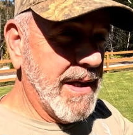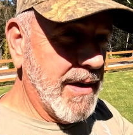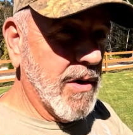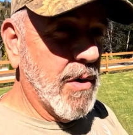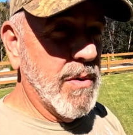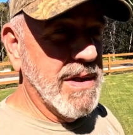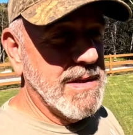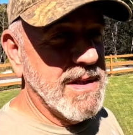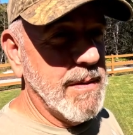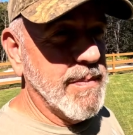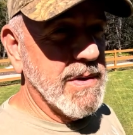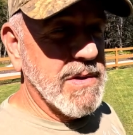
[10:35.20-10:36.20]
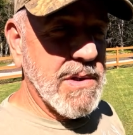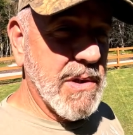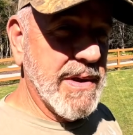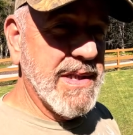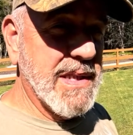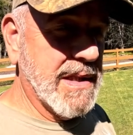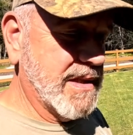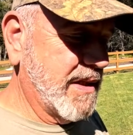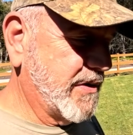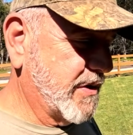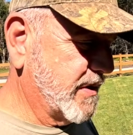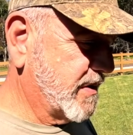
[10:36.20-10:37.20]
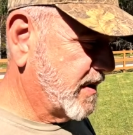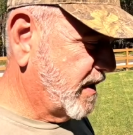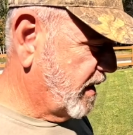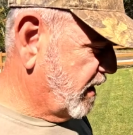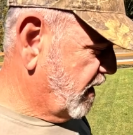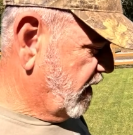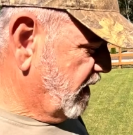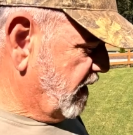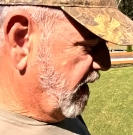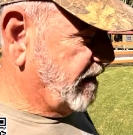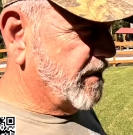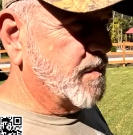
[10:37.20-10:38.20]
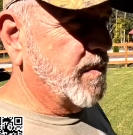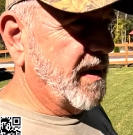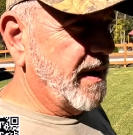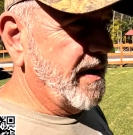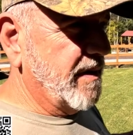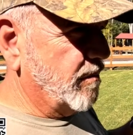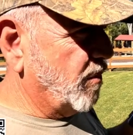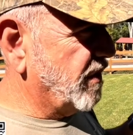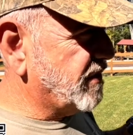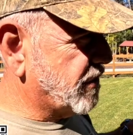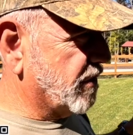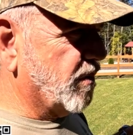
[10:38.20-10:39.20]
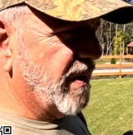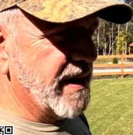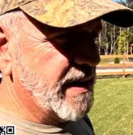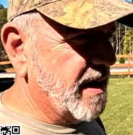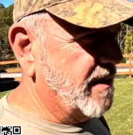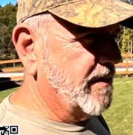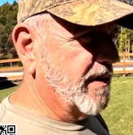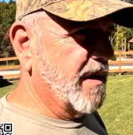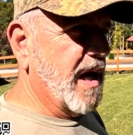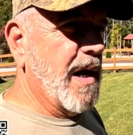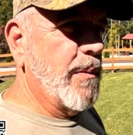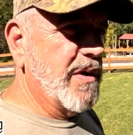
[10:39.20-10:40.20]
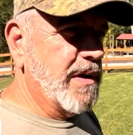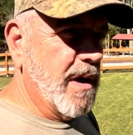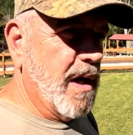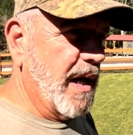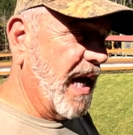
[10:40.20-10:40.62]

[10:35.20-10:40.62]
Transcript: can go as deep as 36 inches. And there's plenty of moisture way down there. I would not.